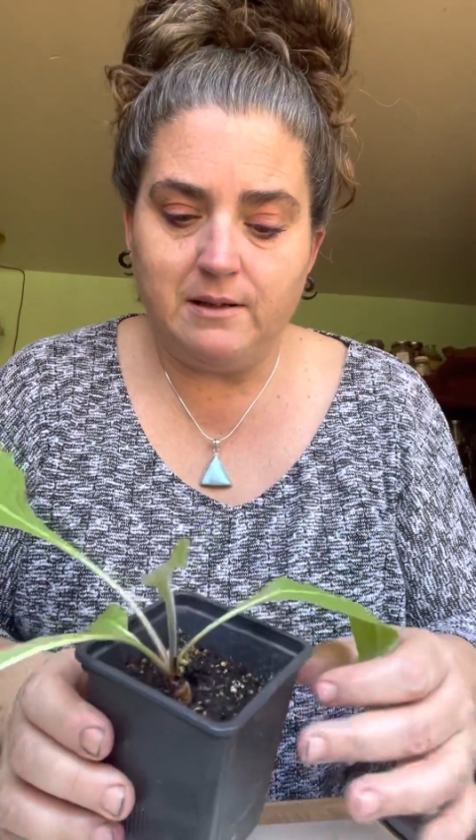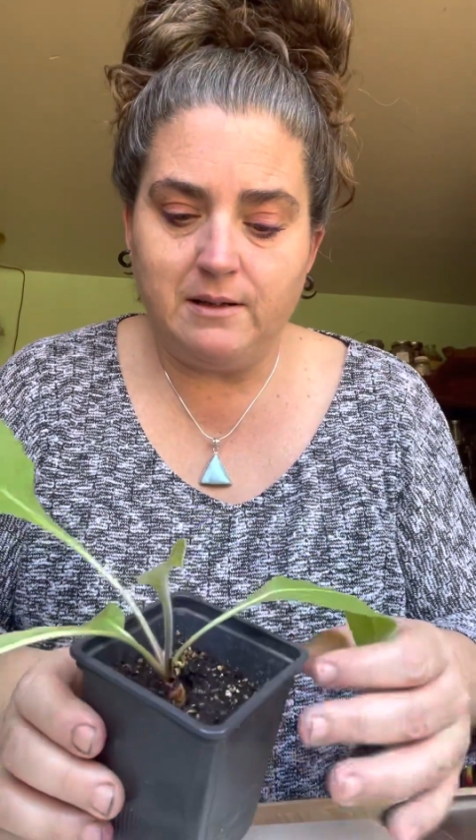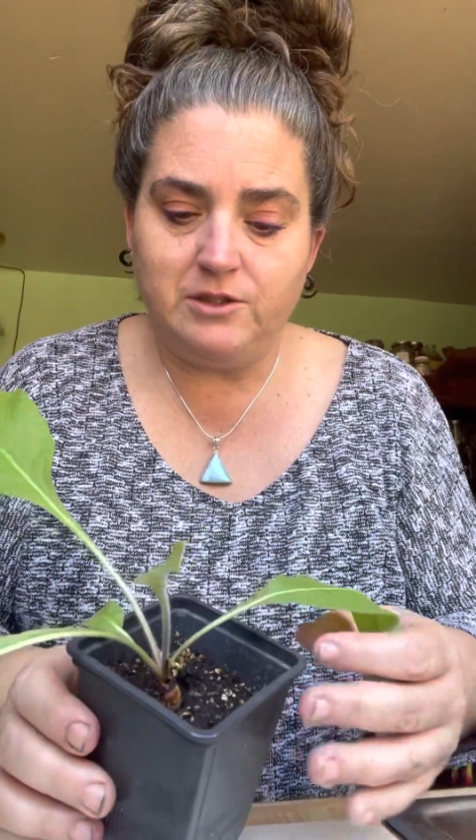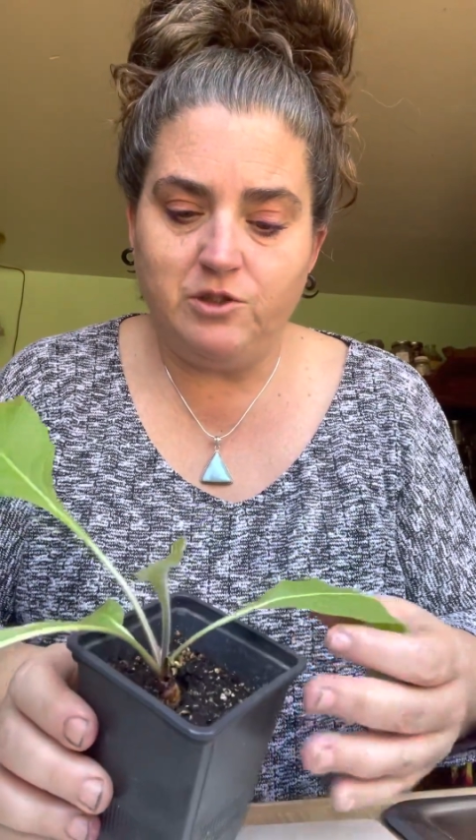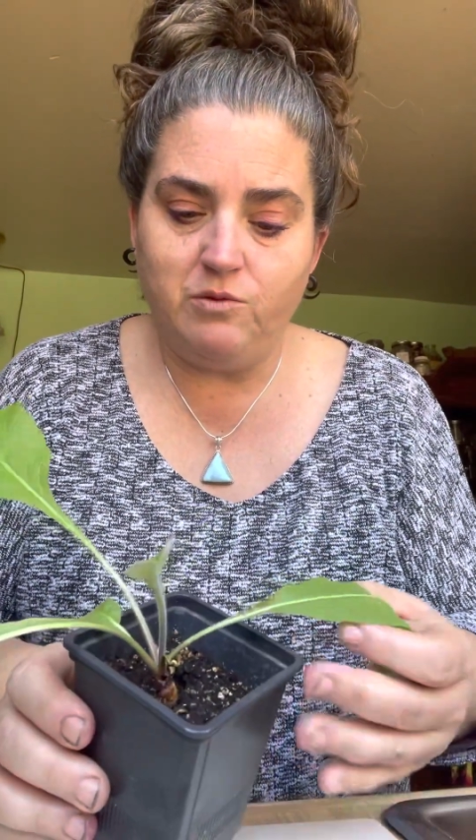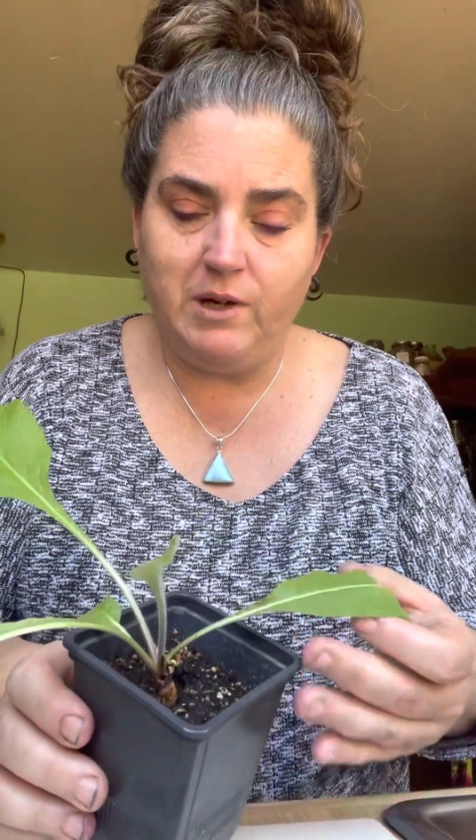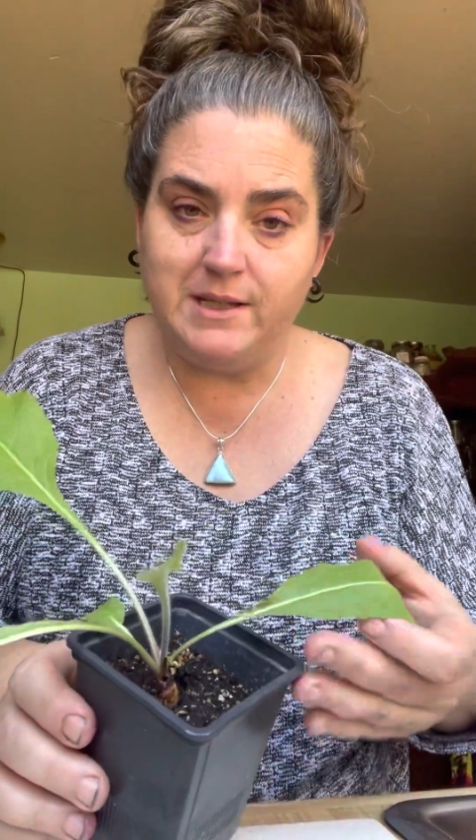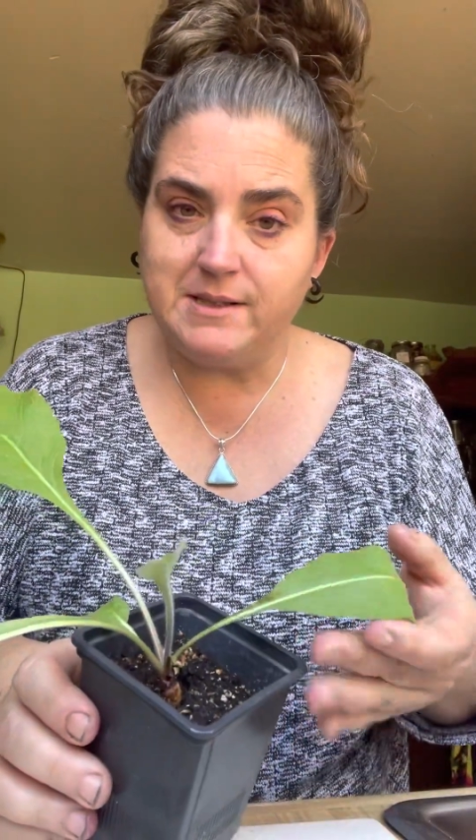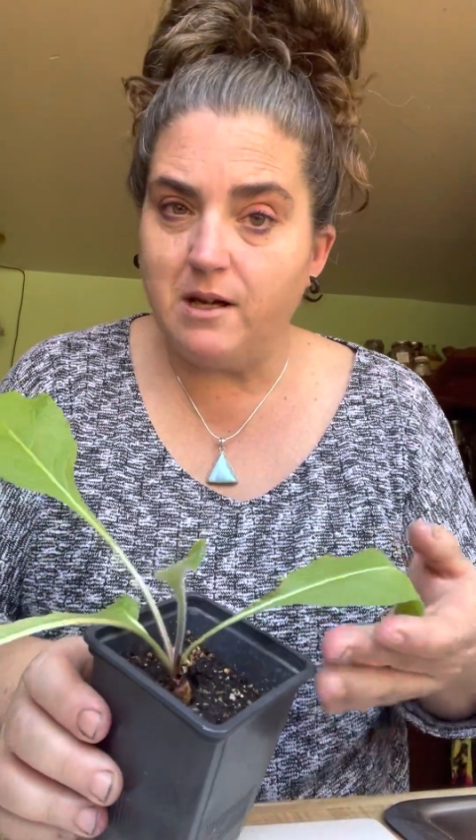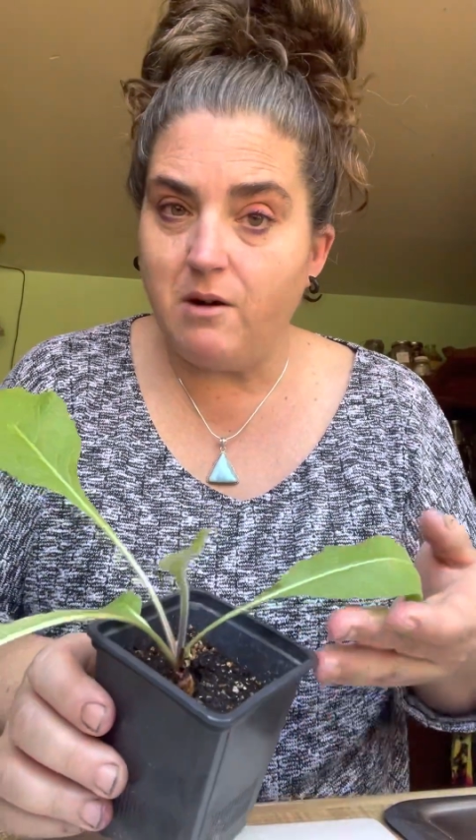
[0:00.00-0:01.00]
2
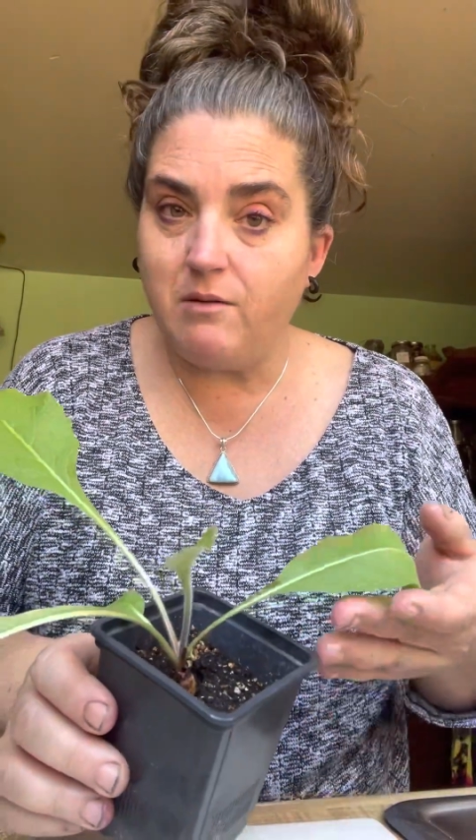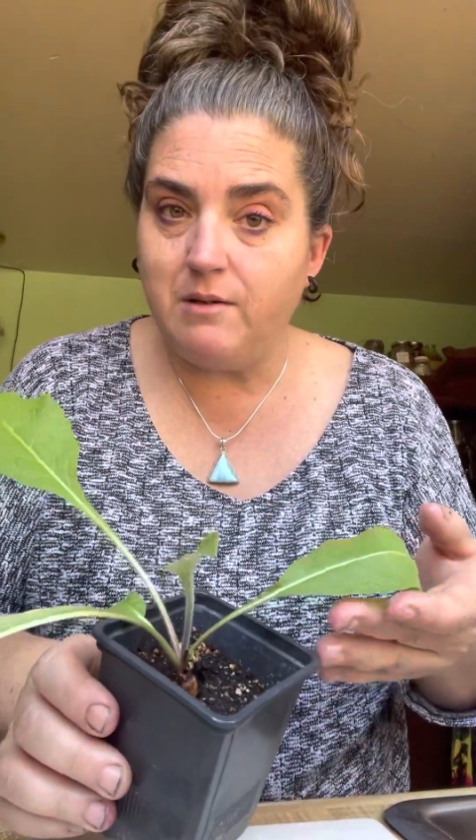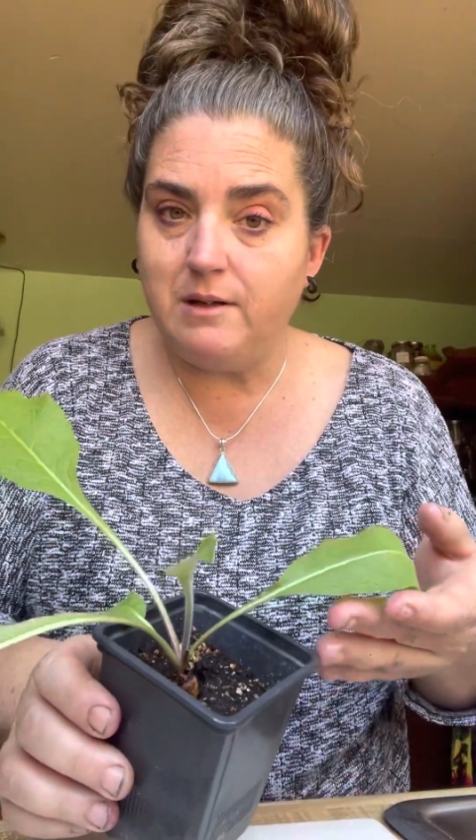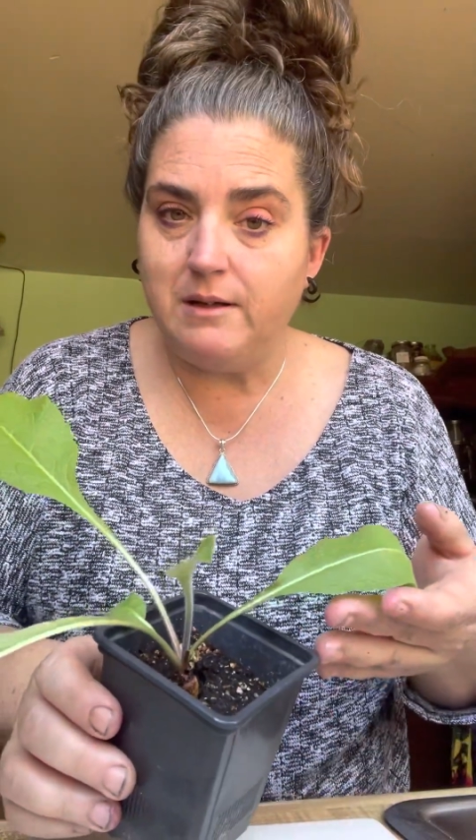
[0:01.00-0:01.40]
weeks ago